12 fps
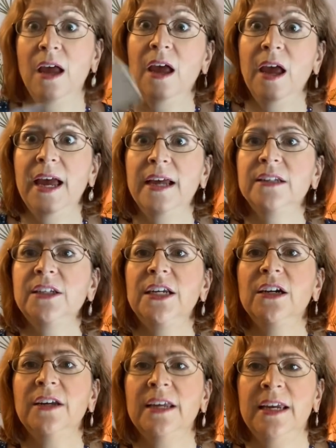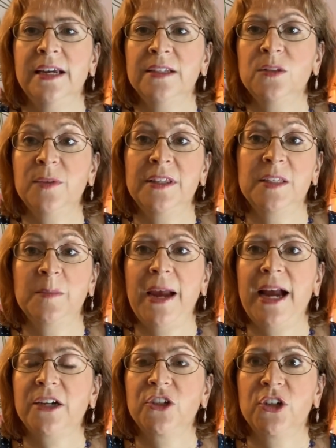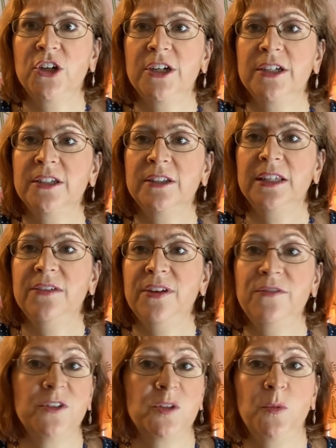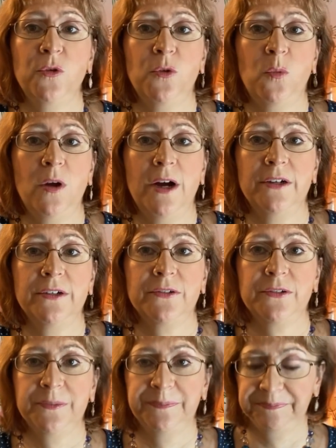And here he is with his back turned, leaving for smoother waters.